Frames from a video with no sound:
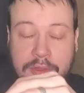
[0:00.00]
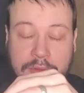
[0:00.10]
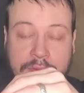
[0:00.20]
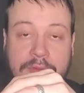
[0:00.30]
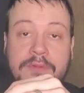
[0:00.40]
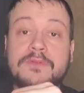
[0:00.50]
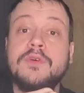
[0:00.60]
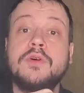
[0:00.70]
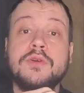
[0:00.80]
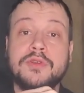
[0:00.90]
you
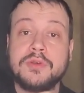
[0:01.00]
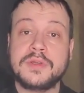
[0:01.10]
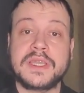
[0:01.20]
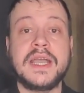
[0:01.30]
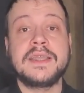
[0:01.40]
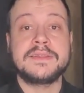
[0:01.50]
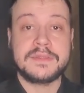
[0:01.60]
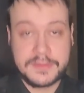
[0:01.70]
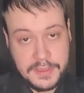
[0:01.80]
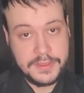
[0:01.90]
for your kind
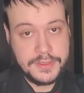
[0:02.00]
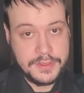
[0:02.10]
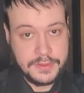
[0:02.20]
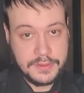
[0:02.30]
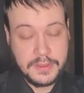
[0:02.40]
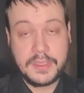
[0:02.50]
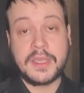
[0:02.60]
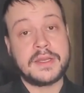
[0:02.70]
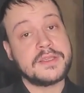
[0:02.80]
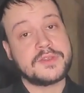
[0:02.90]
attention,
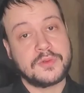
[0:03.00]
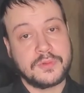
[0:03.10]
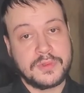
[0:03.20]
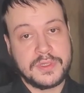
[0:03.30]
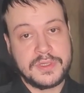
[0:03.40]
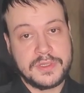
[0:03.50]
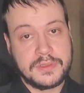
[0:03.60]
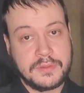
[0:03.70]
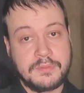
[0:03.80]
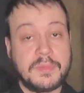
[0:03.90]
and as always,
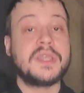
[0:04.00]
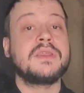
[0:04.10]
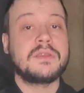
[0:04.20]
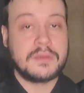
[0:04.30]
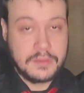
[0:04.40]
may